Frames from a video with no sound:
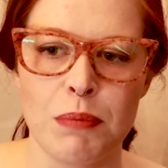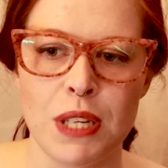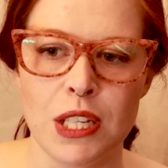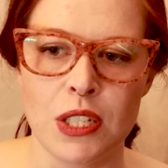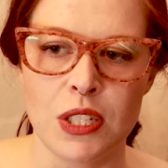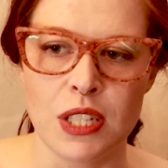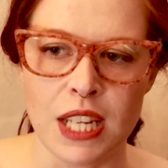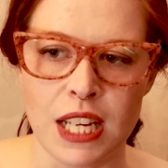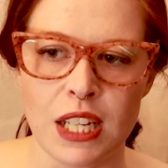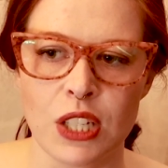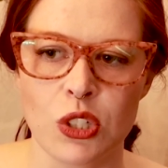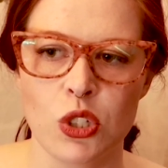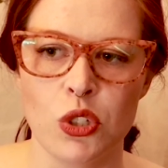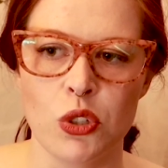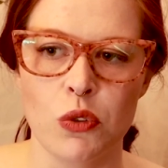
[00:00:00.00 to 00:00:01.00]
be
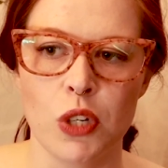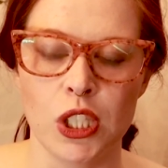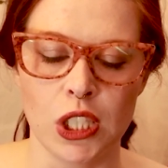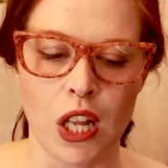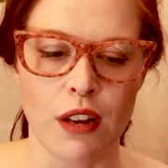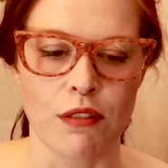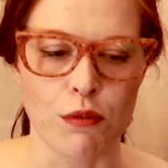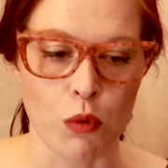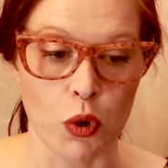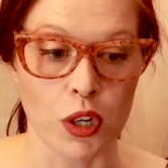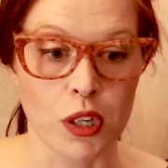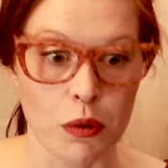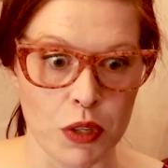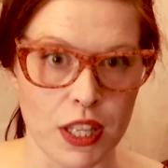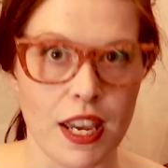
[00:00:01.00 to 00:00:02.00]
needing to do a lot of
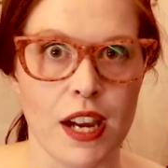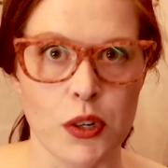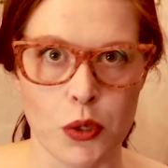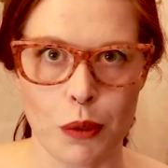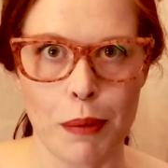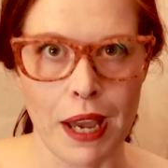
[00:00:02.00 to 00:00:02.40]
work with the actual